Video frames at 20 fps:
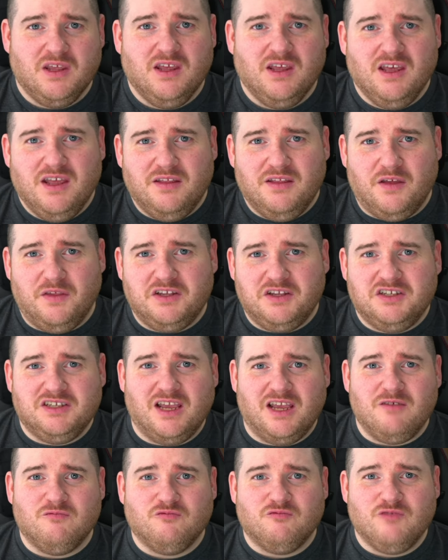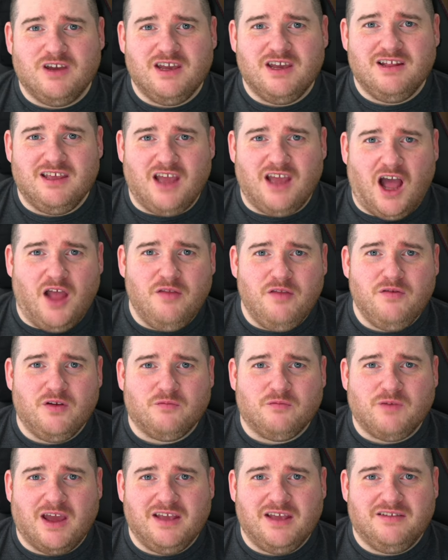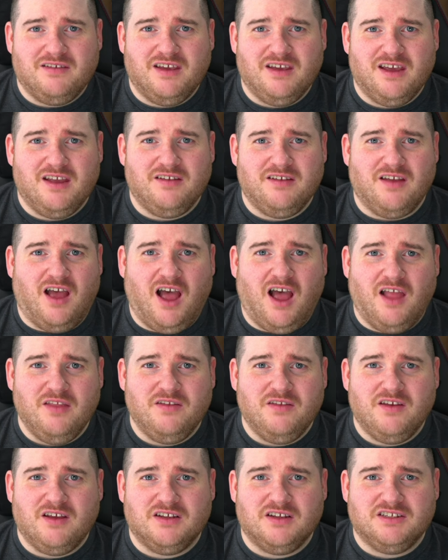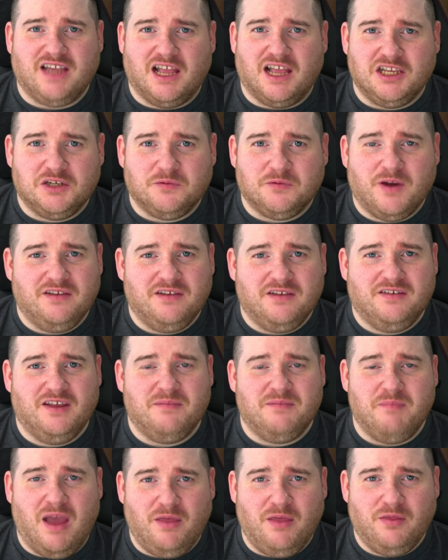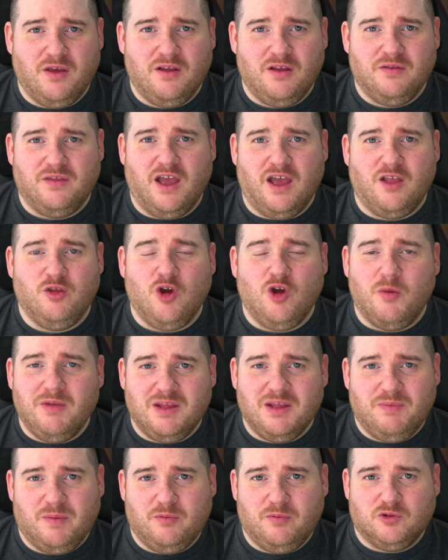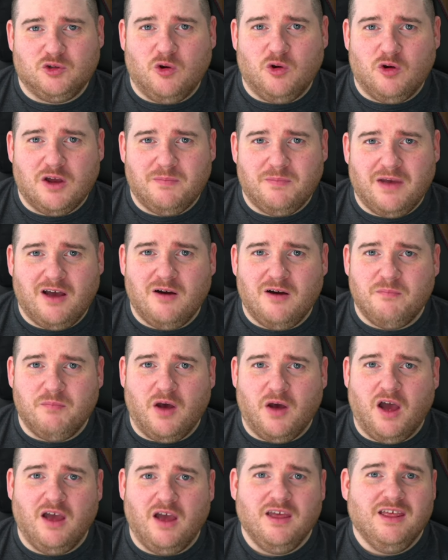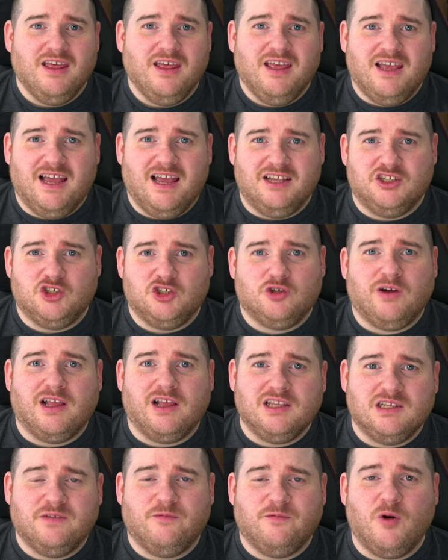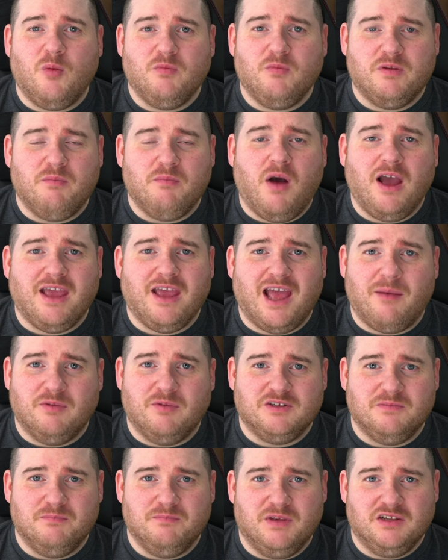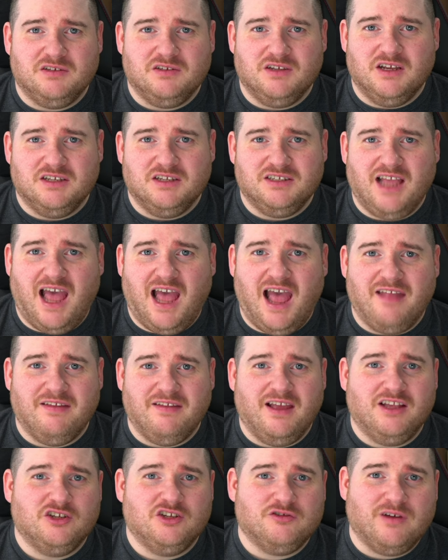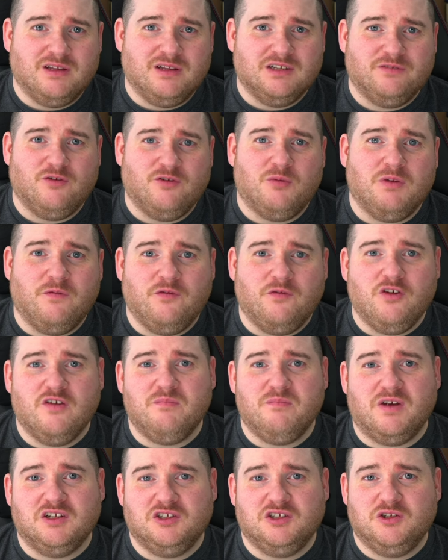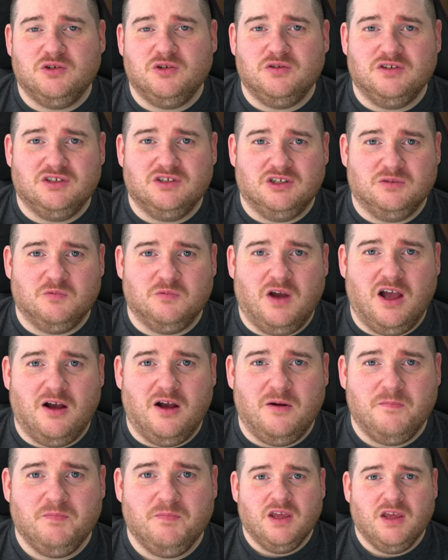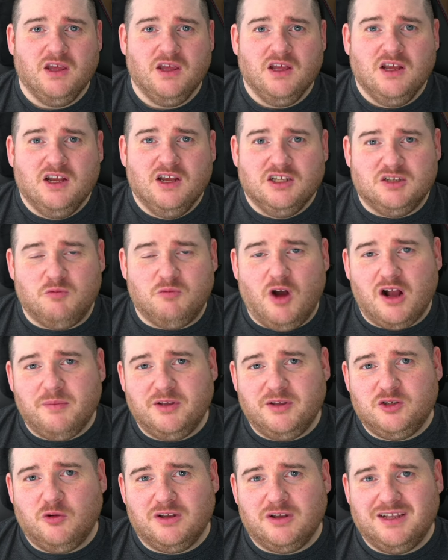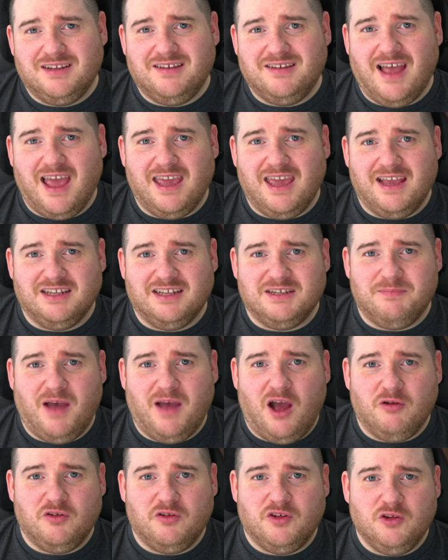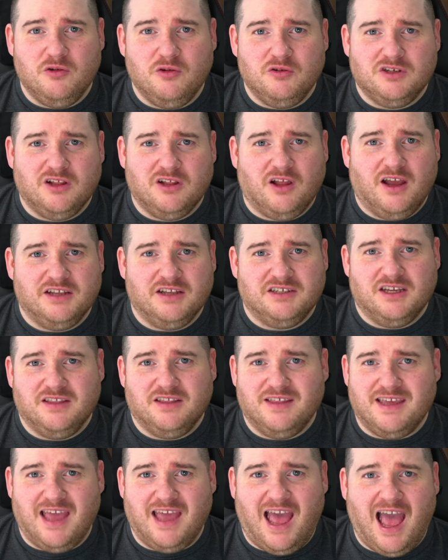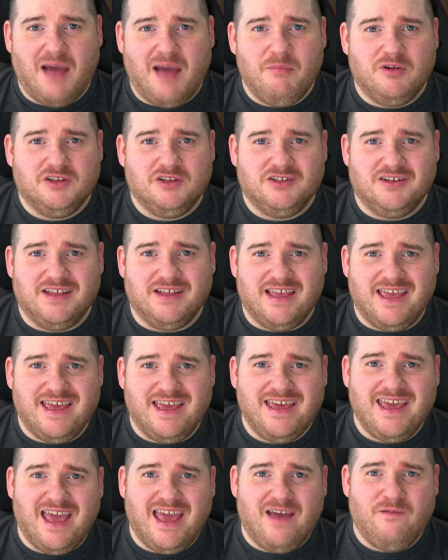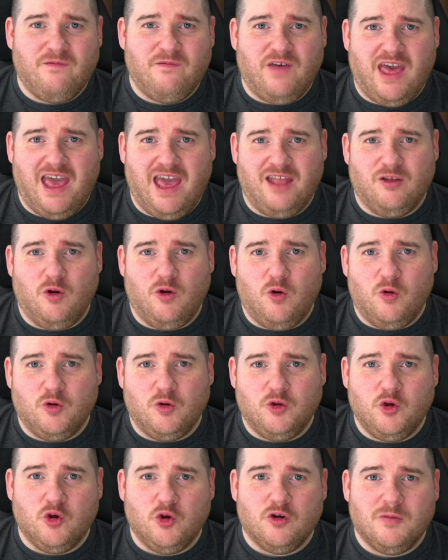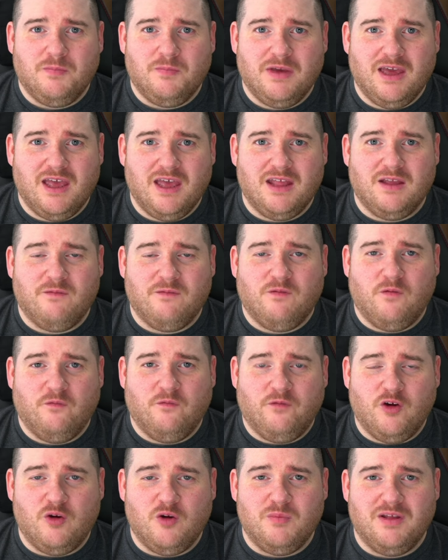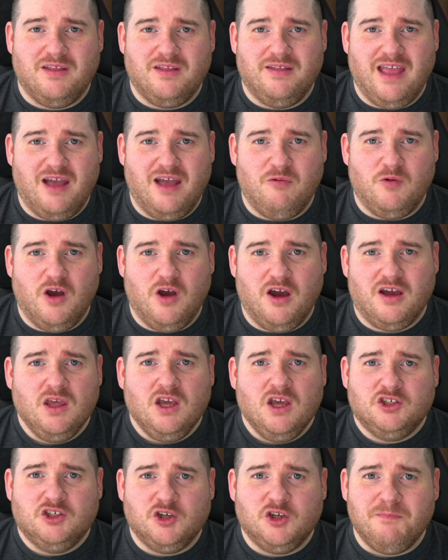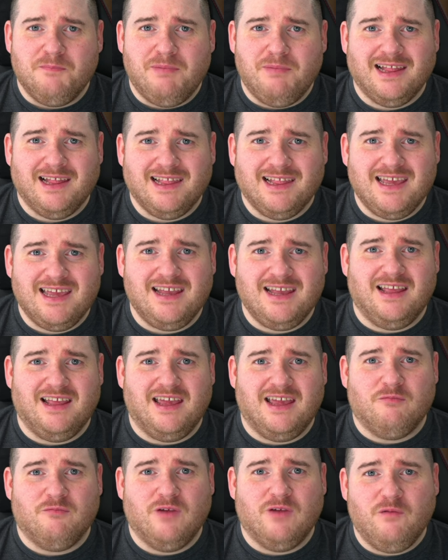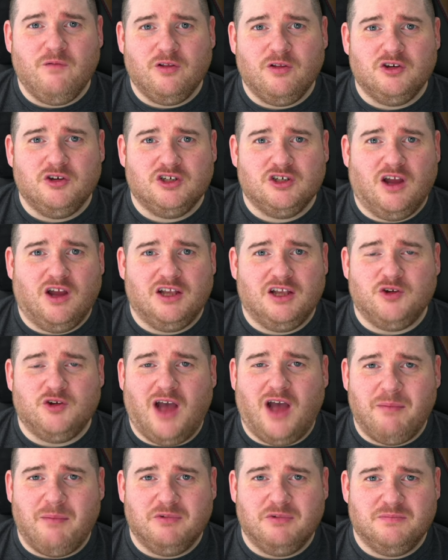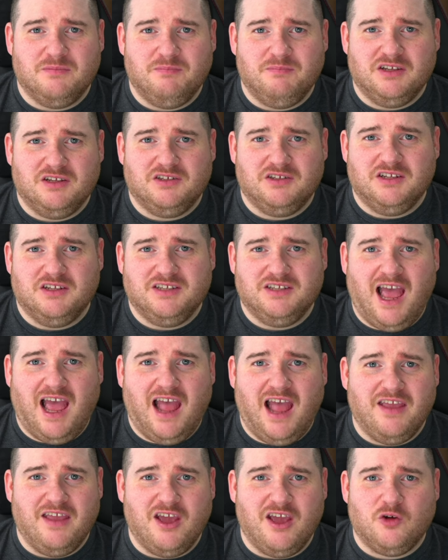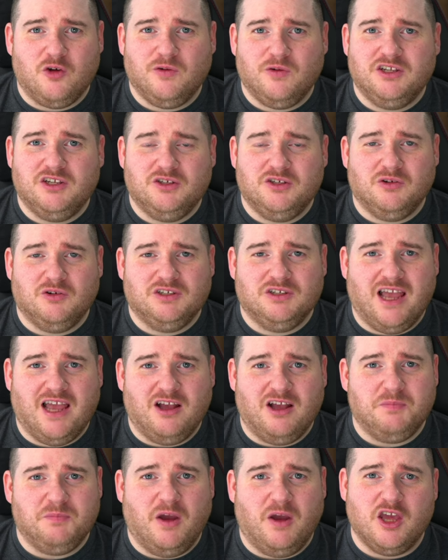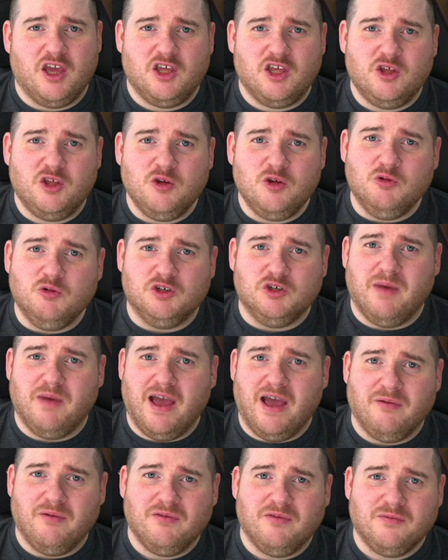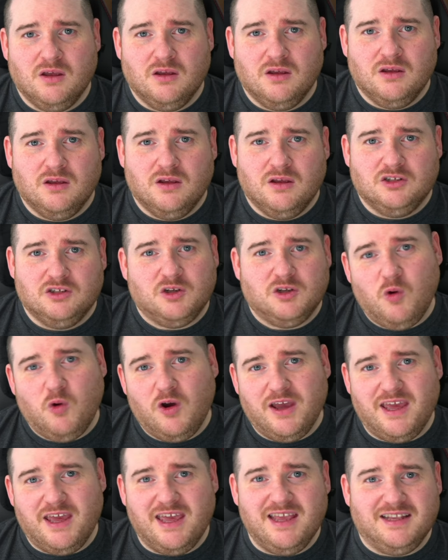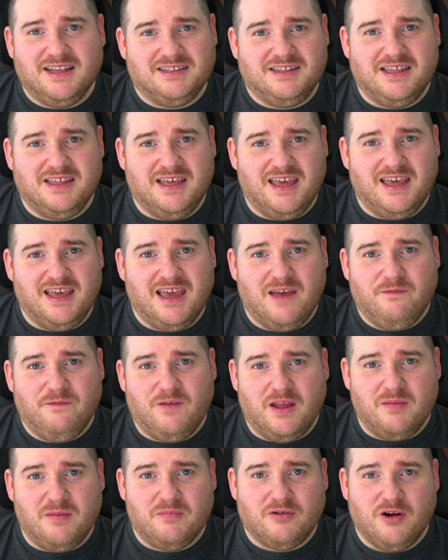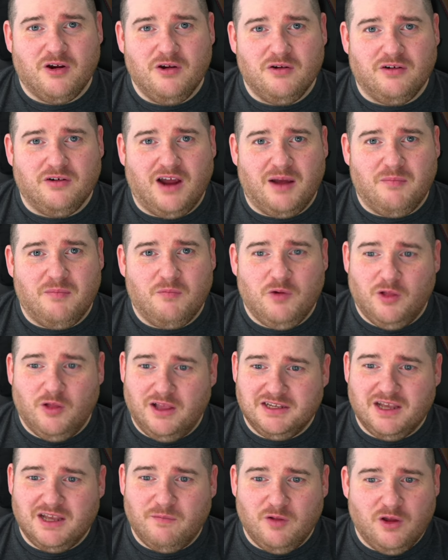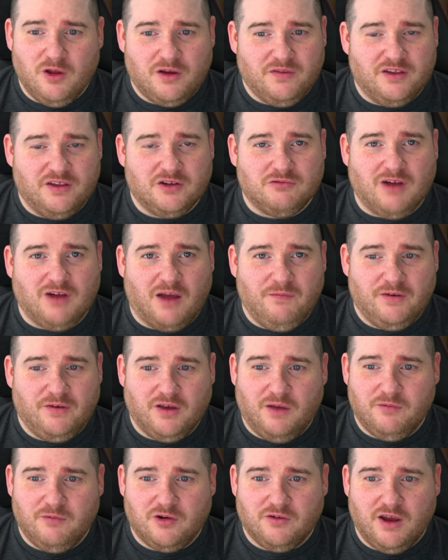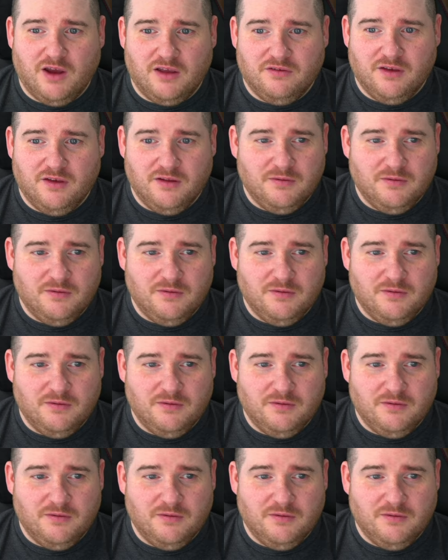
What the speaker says: Now, this is a really underrated, undersaturated method that not many people talk about, but has transformed my Amazon business and has transformed a few of my students as well. So what I'm going to be talking today is about utilizing the Amazon EFN or European Fulfillment Network to completely revolutionize your Amazon business and increase your sales by a huge amount. So what is the EFN program? Well, let's have a look at this graphic I've created.